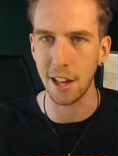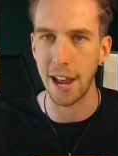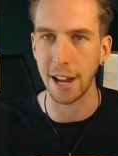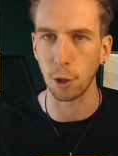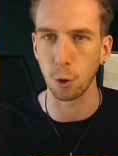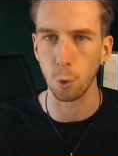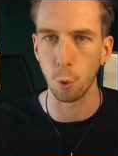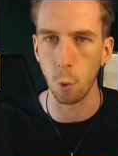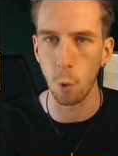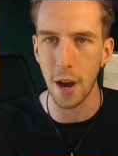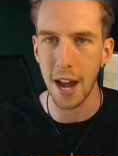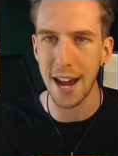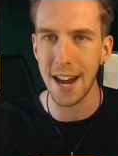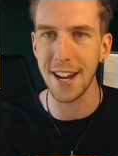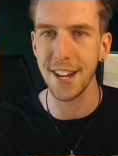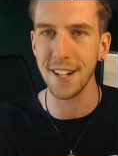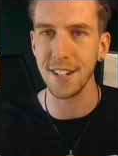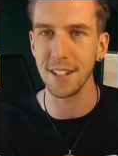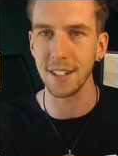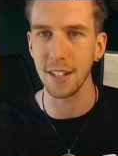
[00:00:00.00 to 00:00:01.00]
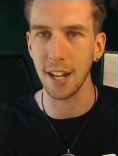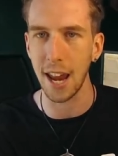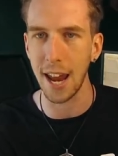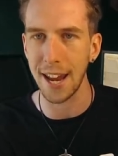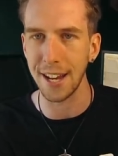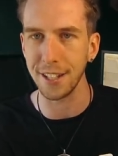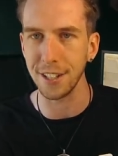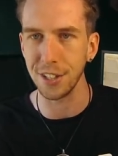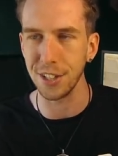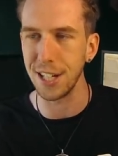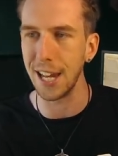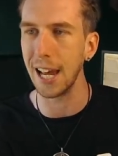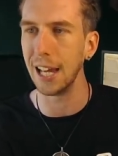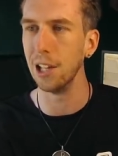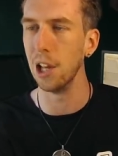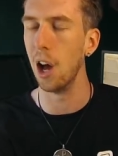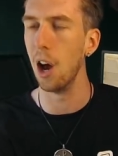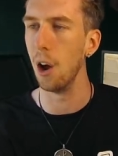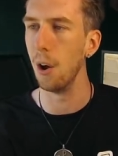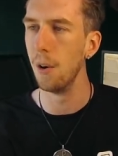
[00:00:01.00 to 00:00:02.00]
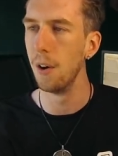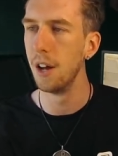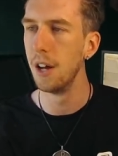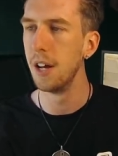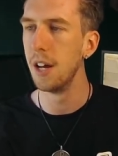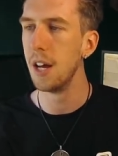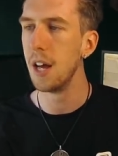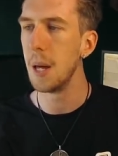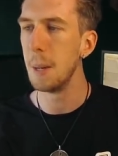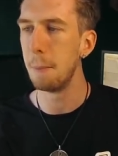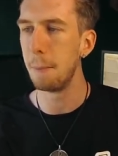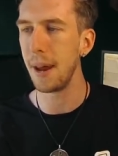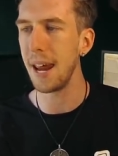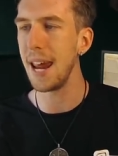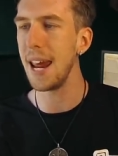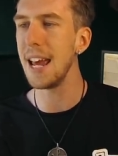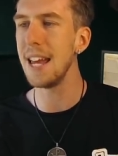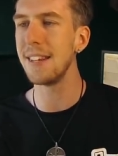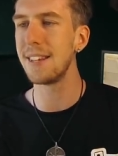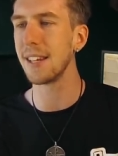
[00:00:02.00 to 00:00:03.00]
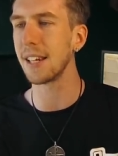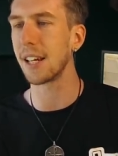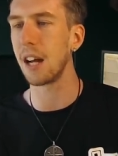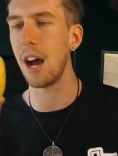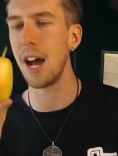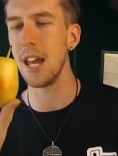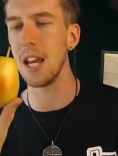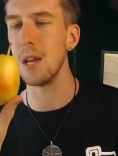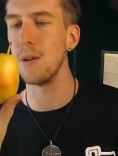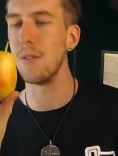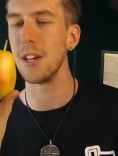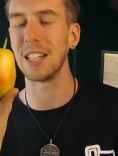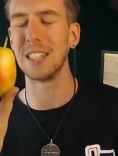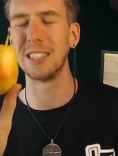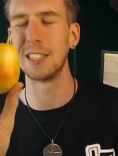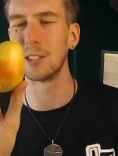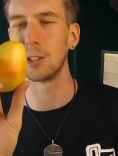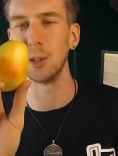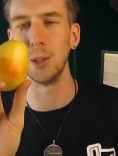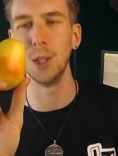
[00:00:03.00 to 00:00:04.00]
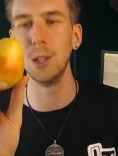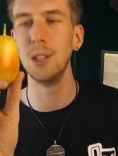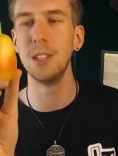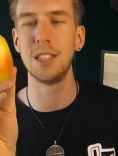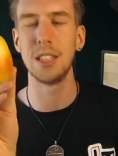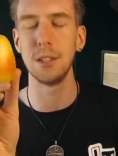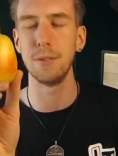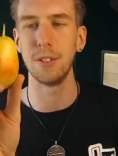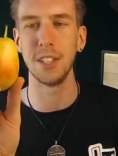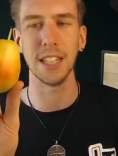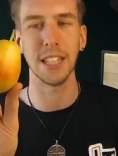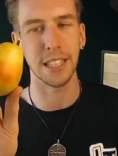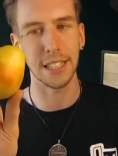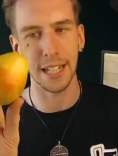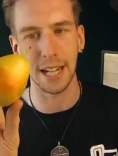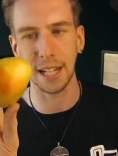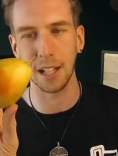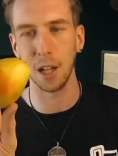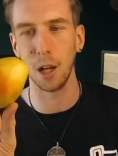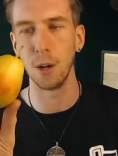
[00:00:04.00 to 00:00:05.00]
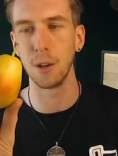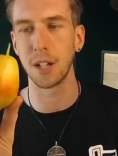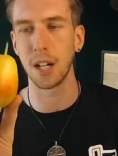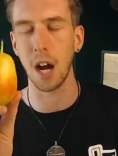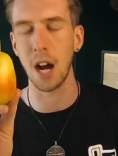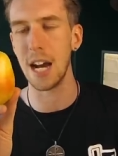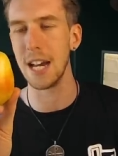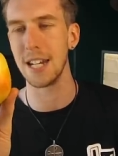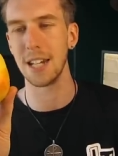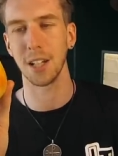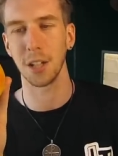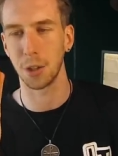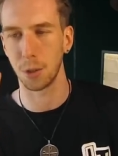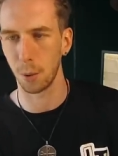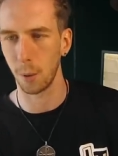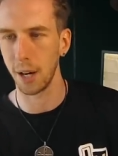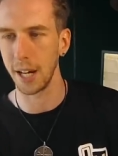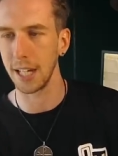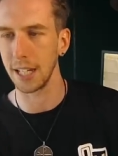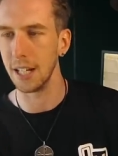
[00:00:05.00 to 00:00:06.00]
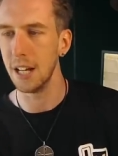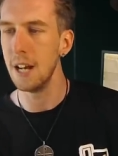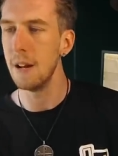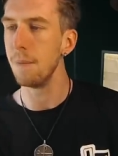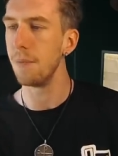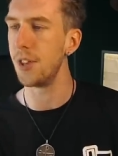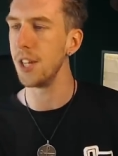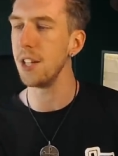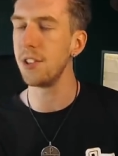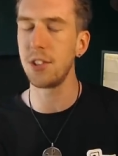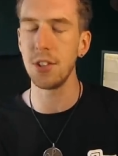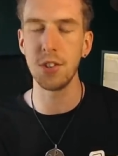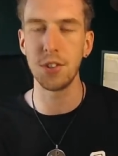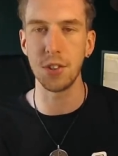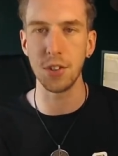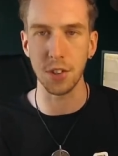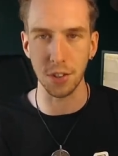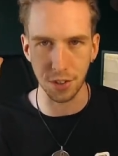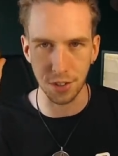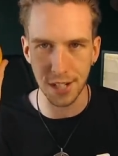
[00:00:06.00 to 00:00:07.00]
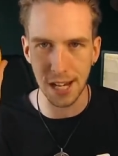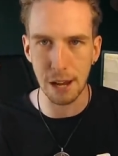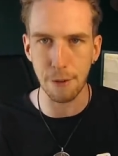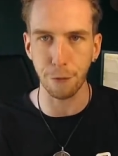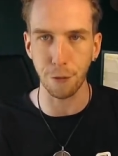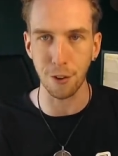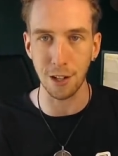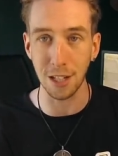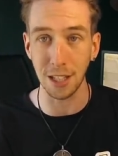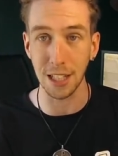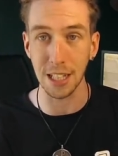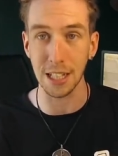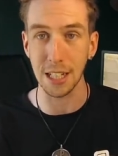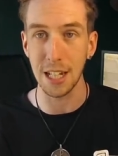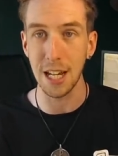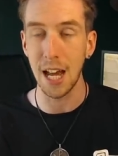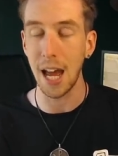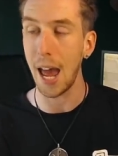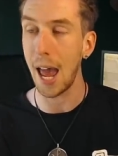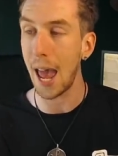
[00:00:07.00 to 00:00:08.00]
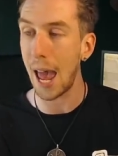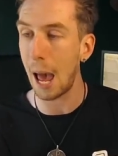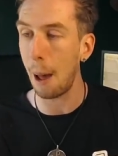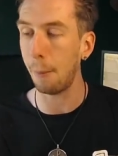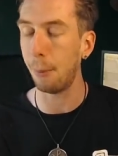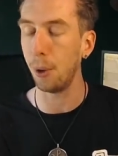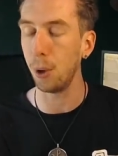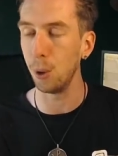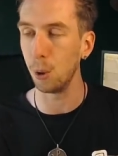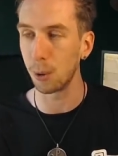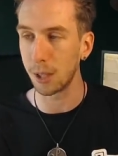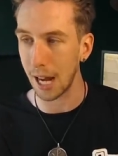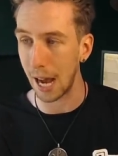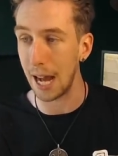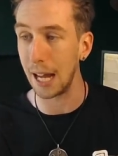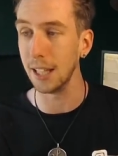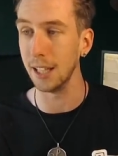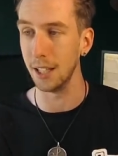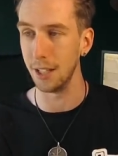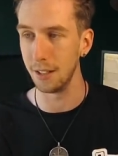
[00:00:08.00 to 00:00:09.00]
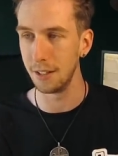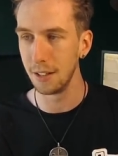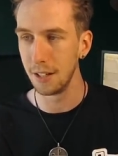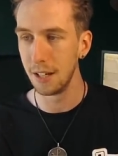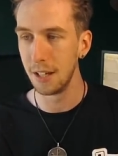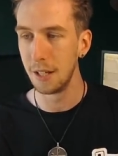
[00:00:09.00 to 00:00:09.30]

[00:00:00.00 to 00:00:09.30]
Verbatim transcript: like red and, and yellow. Pears are kind of exclusively yellow, kind of green. This is definitely apple colored.